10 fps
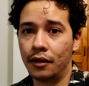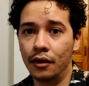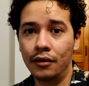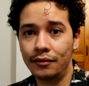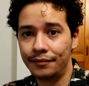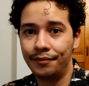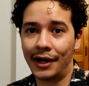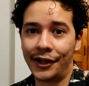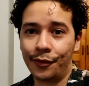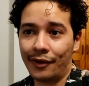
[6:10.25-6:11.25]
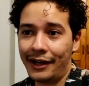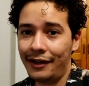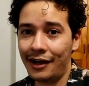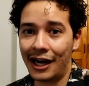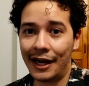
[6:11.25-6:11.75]
Oh, by the
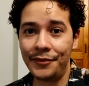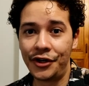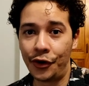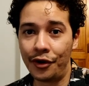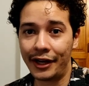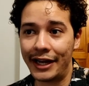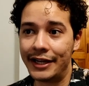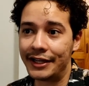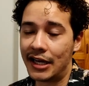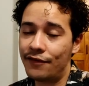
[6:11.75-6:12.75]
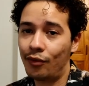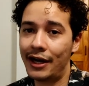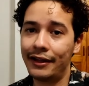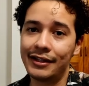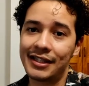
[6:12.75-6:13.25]
way, I'm doing a
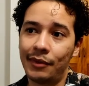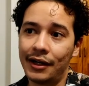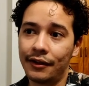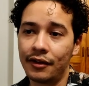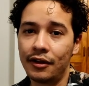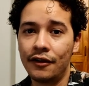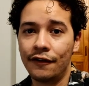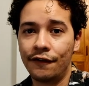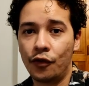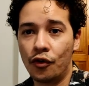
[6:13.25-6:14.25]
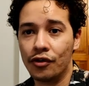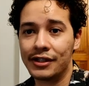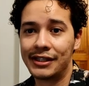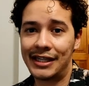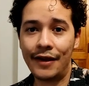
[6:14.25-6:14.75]
giveaway this month for
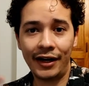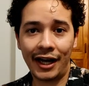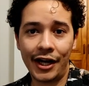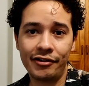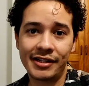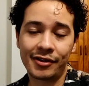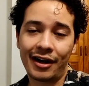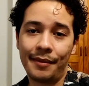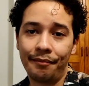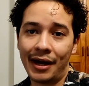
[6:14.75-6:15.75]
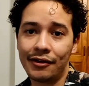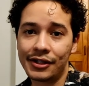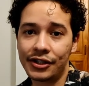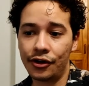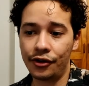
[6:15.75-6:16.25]
700 subscriber
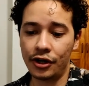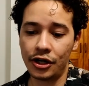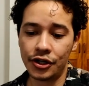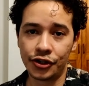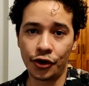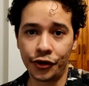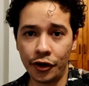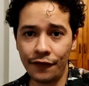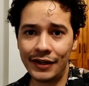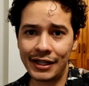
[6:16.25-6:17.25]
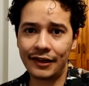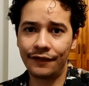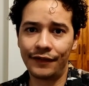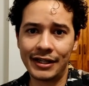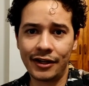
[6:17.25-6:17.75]
milestone, so go visit the
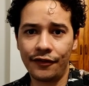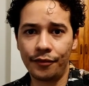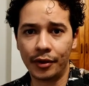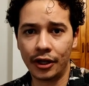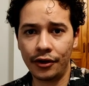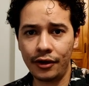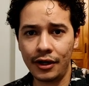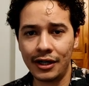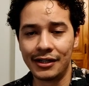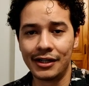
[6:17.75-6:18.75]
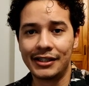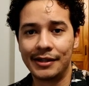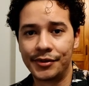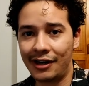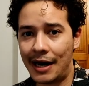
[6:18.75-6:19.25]
video below,
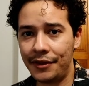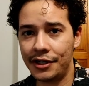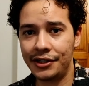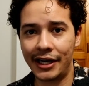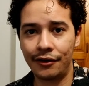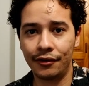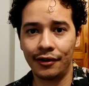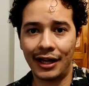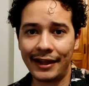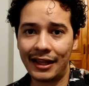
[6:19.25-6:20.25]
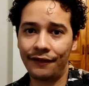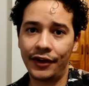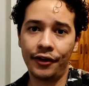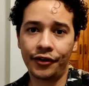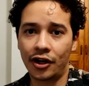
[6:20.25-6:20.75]
subscribe to the channel, like that
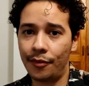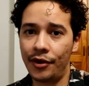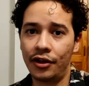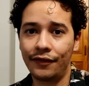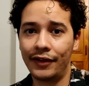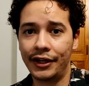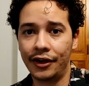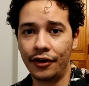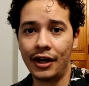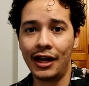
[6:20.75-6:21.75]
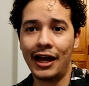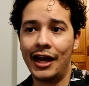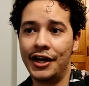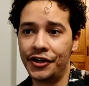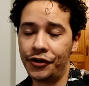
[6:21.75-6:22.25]
video, comment on the video,
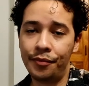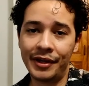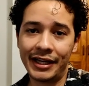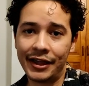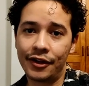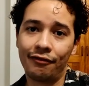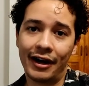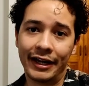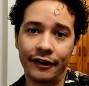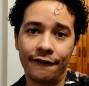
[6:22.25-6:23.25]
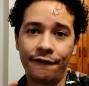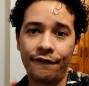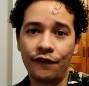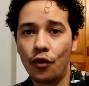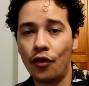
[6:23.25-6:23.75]
and you'll be in the running
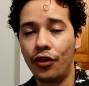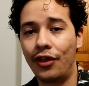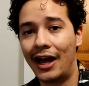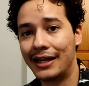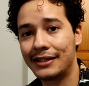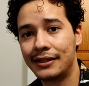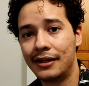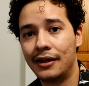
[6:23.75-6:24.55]
for that